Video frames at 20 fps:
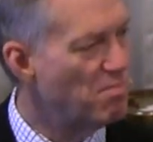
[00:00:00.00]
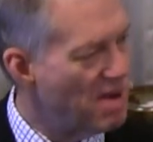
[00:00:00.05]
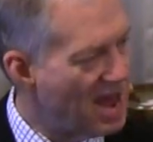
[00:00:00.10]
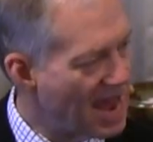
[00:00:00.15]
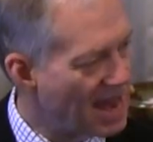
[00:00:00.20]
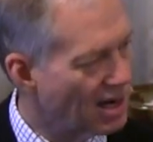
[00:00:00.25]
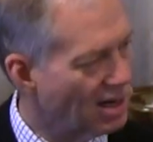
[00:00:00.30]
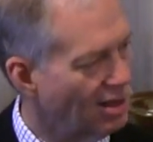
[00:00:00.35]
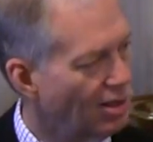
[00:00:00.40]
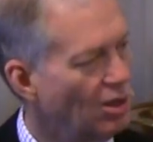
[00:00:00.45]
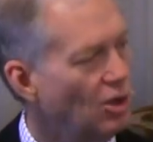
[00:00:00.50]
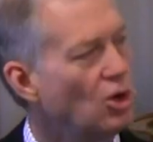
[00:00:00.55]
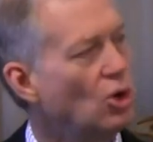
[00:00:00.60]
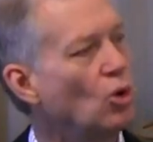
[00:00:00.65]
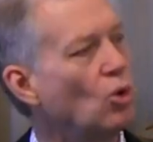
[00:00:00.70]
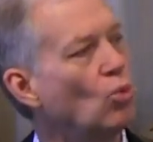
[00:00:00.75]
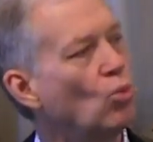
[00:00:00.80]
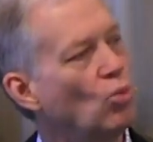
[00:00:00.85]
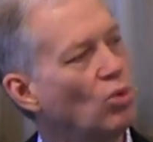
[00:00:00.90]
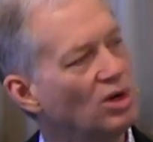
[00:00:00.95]
battle
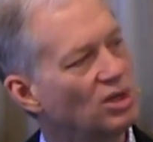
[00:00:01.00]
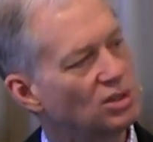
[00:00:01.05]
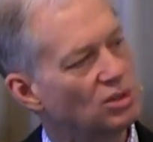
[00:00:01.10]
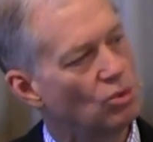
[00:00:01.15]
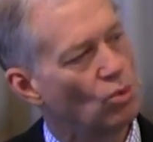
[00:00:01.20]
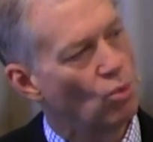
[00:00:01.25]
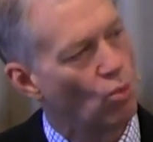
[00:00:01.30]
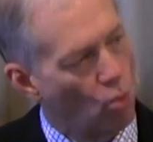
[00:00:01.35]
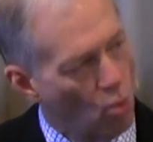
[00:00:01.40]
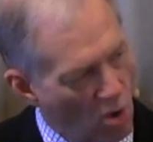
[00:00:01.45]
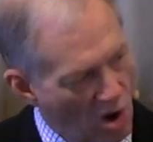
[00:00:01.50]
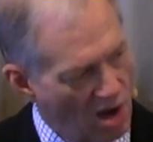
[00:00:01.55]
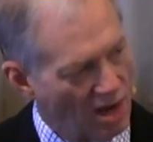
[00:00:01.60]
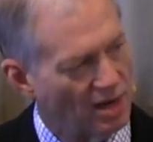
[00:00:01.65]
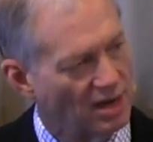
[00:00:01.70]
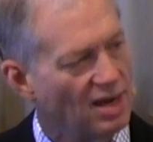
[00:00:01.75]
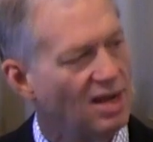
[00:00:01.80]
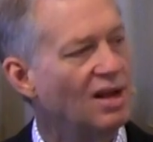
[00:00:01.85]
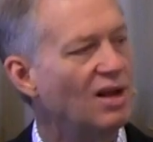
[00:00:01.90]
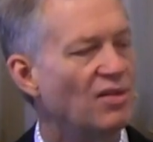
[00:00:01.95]
was
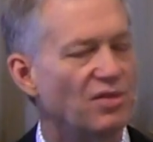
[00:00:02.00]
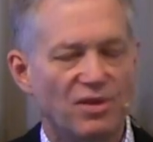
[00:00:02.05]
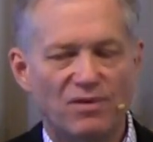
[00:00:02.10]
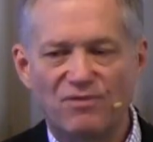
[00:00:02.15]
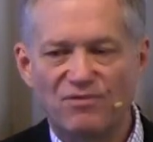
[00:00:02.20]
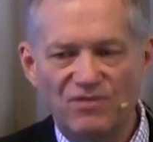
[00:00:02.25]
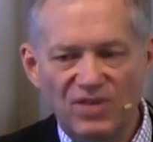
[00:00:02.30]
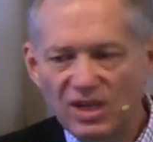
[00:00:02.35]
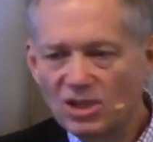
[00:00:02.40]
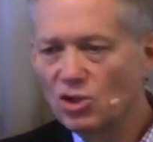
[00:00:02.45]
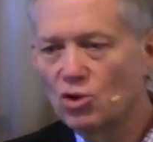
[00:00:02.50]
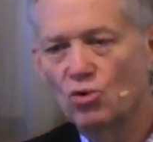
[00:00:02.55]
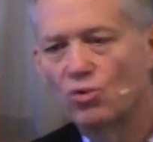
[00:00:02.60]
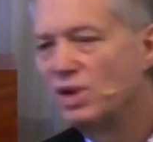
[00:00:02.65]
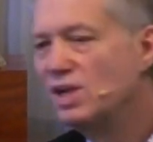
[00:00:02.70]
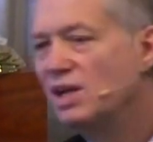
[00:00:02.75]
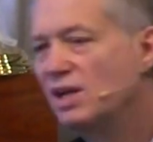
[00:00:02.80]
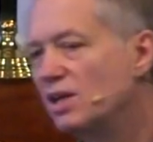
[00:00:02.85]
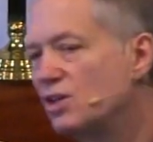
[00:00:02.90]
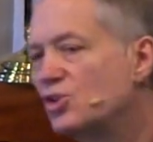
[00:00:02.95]
won. The
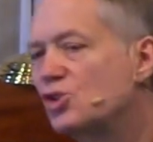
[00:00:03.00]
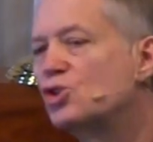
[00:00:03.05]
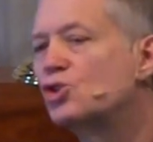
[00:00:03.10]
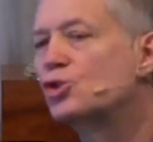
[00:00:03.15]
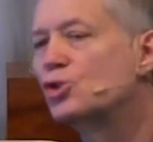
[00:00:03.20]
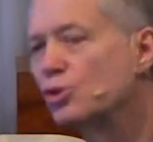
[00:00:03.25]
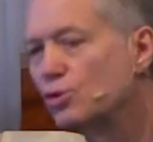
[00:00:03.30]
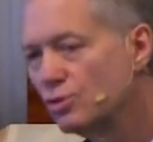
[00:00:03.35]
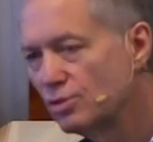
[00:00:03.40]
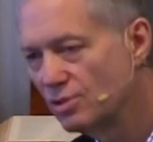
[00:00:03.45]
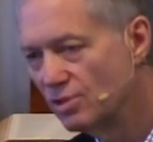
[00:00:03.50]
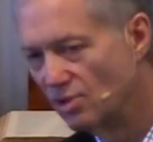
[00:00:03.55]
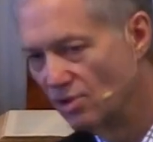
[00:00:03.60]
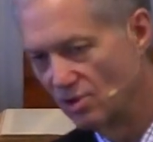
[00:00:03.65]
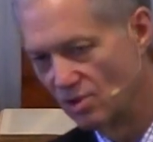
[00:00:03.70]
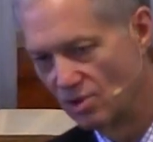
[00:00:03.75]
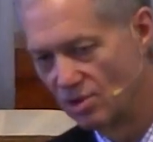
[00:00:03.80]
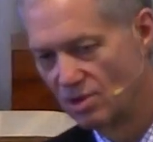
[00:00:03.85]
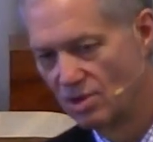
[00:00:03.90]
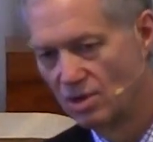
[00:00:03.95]
victory is certain.
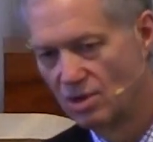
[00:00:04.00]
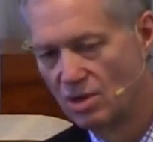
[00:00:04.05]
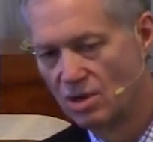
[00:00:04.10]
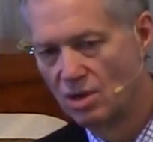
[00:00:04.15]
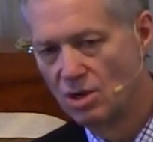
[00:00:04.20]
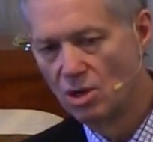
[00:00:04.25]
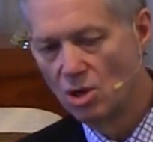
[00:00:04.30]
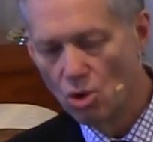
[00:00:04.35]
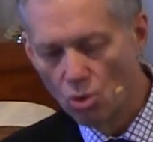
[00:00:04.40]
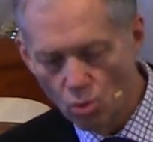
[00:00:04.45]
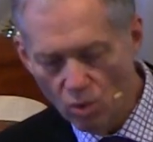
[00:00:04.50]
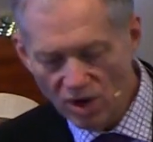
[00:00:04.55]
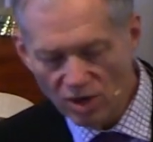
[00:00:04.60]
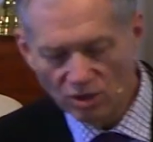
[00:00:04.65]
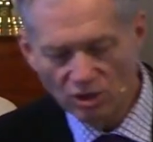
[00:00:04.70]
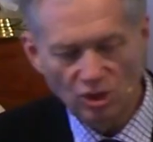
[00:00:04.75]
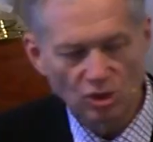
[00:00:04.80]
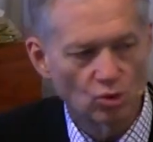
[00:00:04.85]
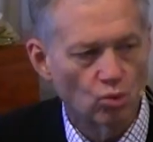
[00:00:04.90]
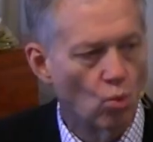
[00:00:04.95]
We are
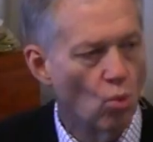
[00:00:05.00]
just